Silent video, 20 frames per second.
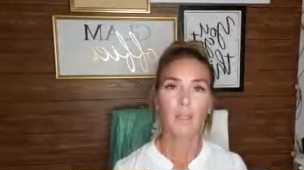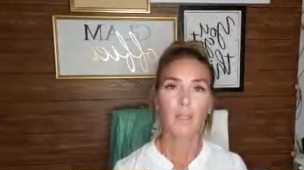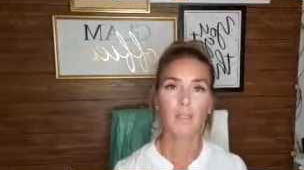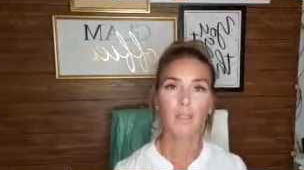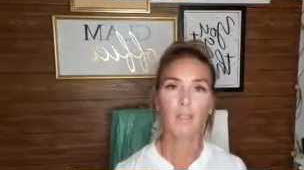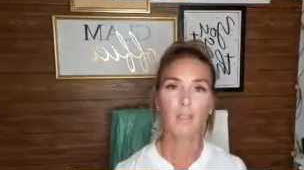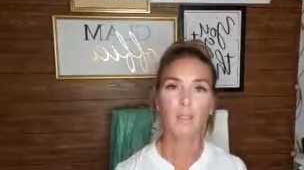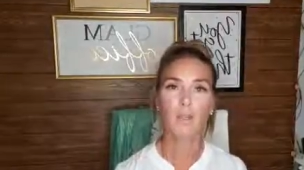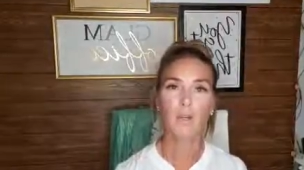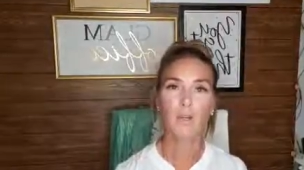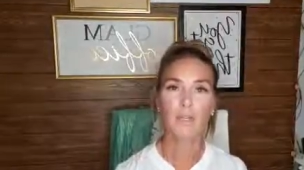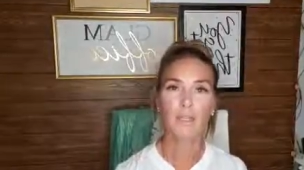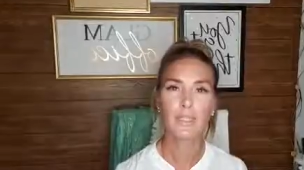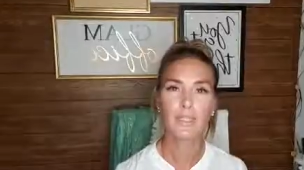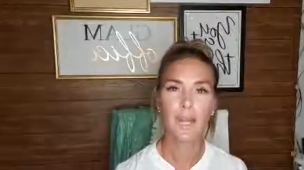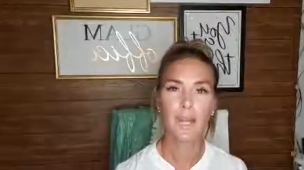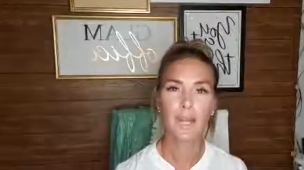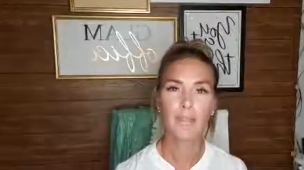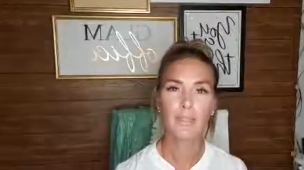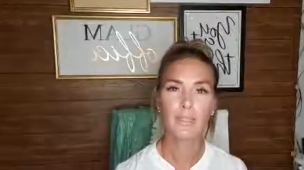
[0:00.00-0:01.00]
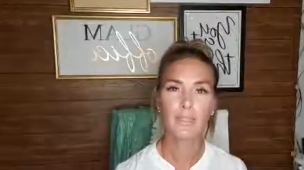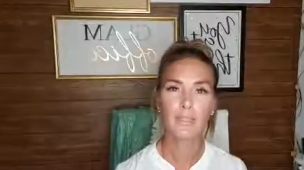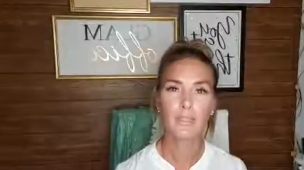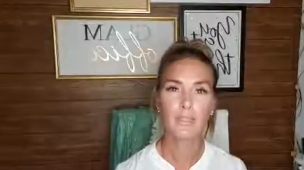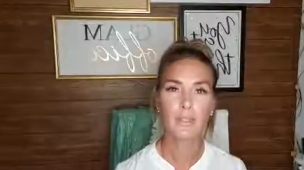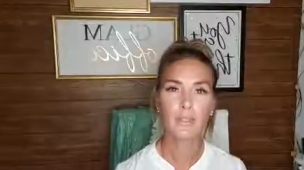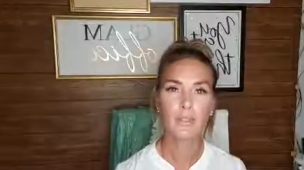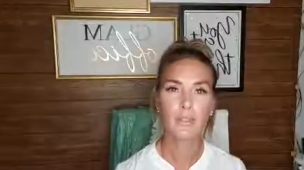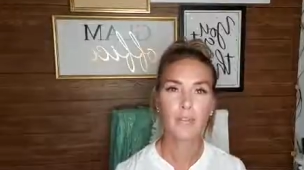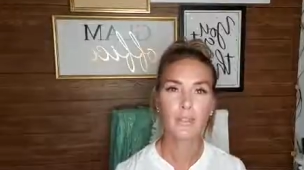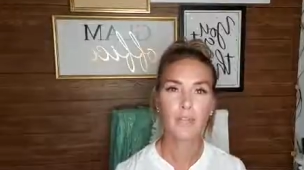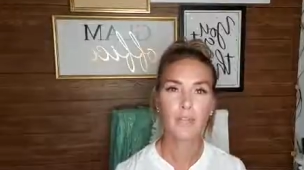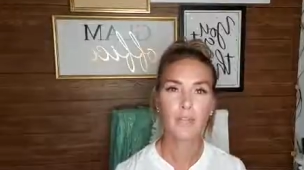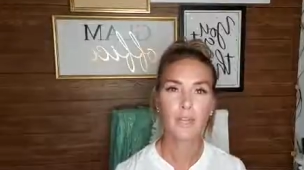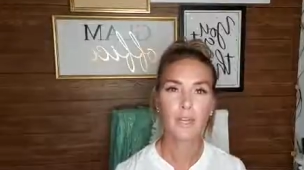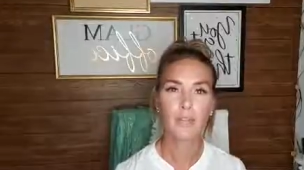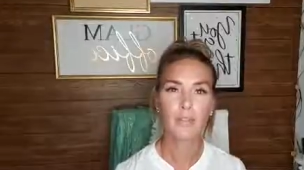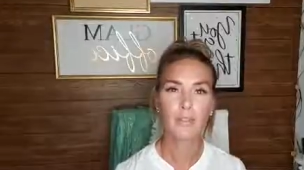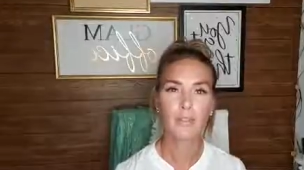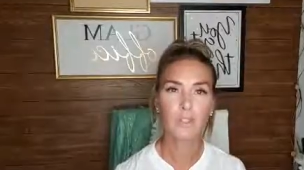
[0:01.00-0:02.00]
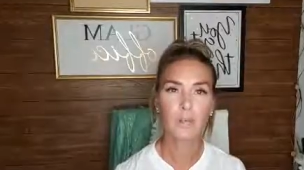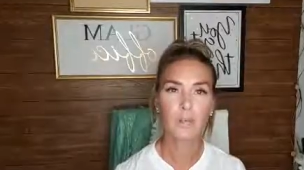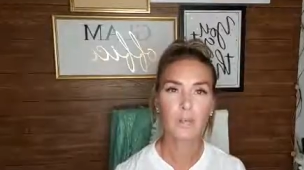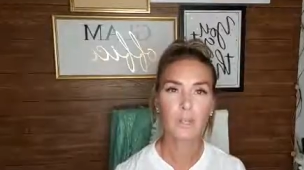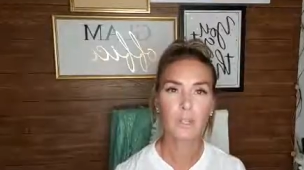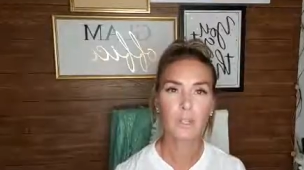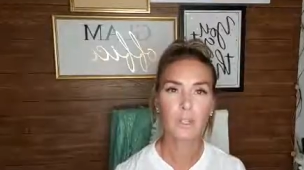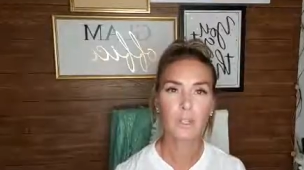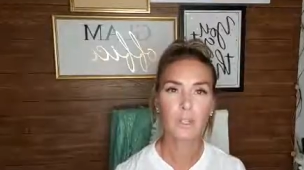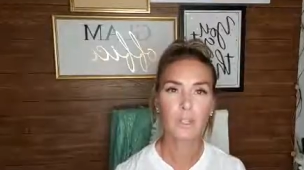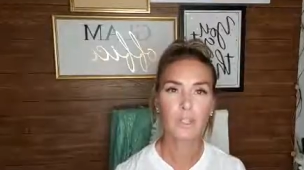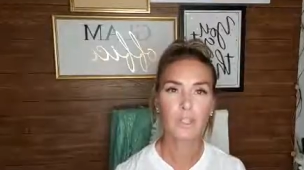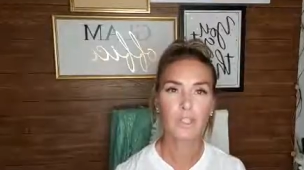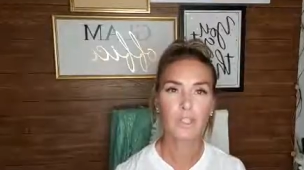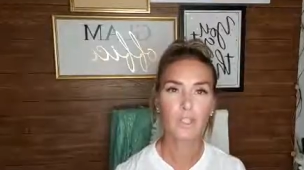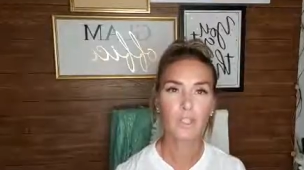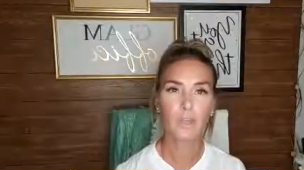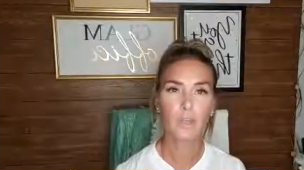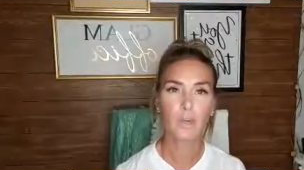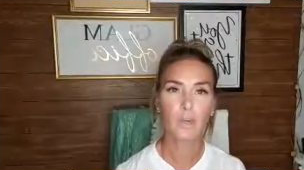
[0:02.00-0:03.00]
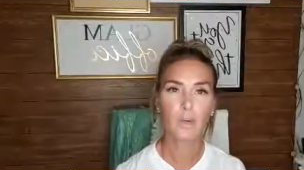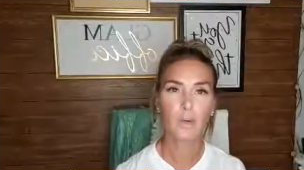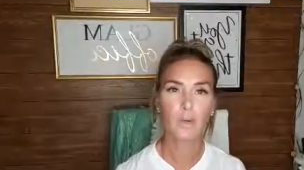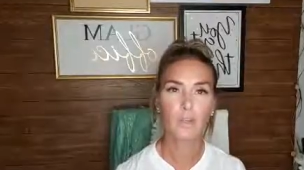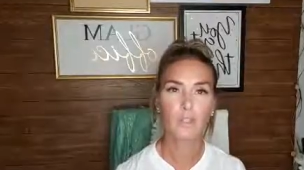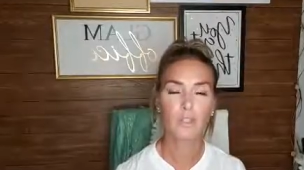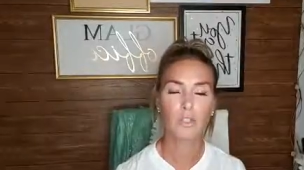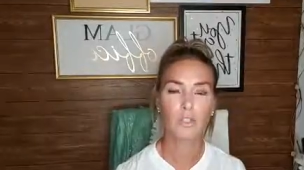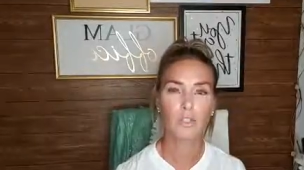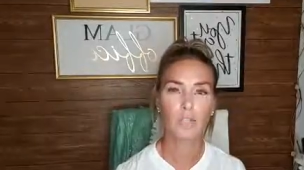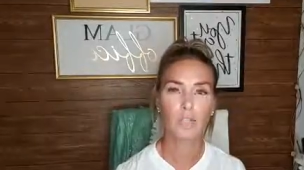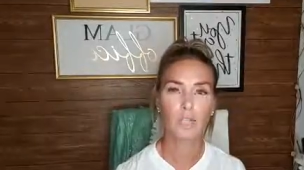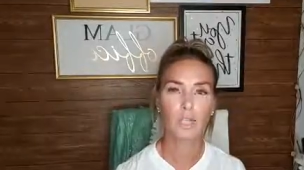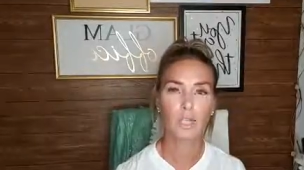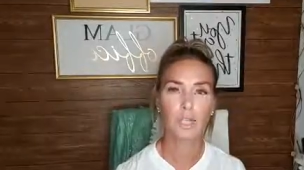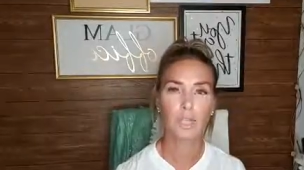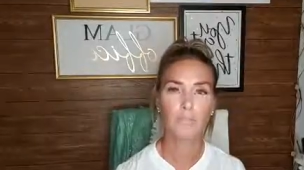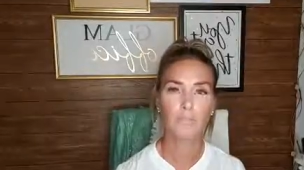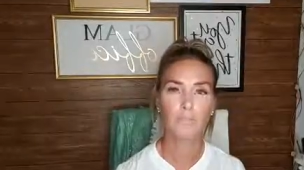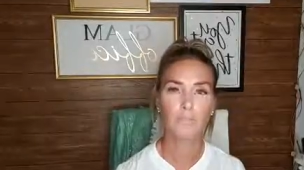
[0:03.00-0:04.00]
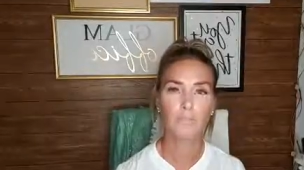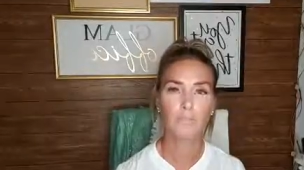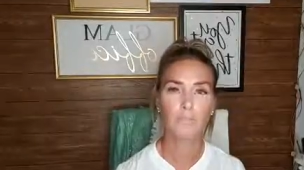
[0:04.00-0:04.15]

So is adding stickers enough to make a shared post new again?